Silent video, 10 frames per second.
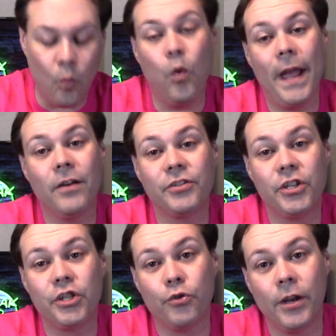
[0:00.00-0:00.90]
Whales
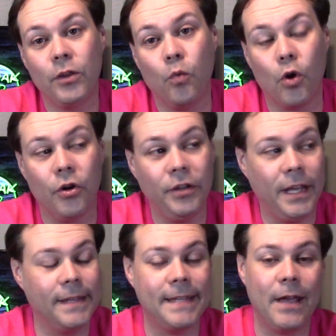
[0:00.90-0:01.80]
Destroying the World
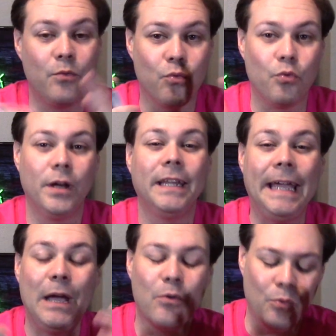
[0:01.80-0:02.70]
is a
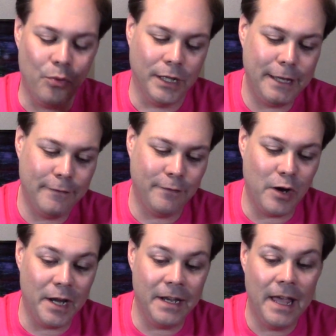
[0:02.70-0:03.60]
really, really
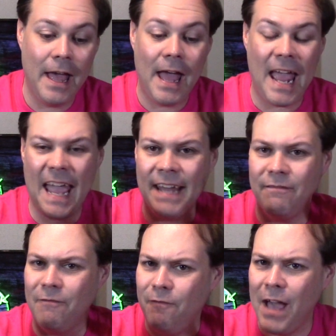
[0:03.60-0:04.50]
fun
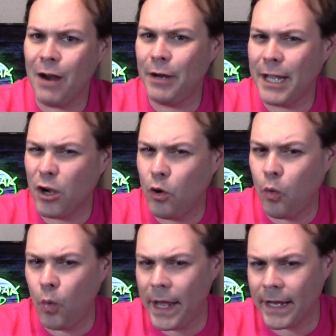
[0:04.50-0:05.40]
and very
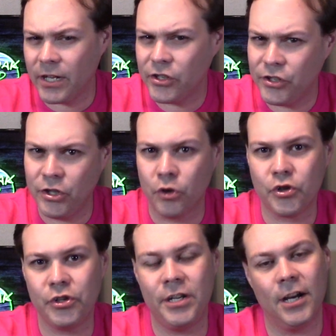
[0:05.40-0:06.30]
quick
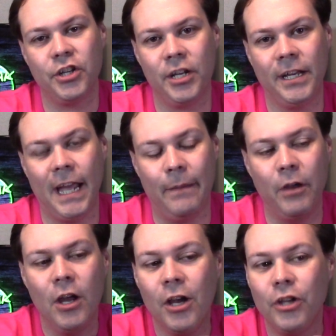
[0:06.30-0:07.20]
social deduction
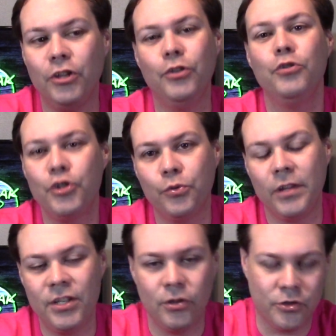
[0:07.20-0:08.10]
game.
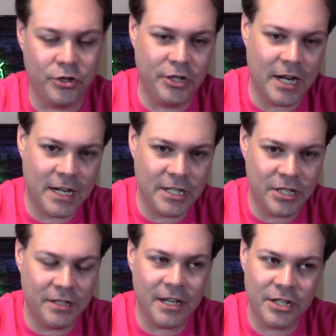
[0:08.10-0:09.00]
Usually social
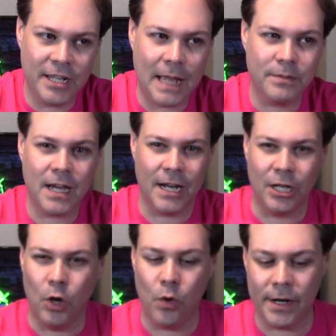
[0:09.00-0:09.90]
deduction games kind
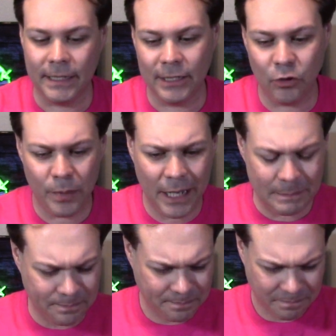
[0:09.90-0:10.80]
of go on a little bit.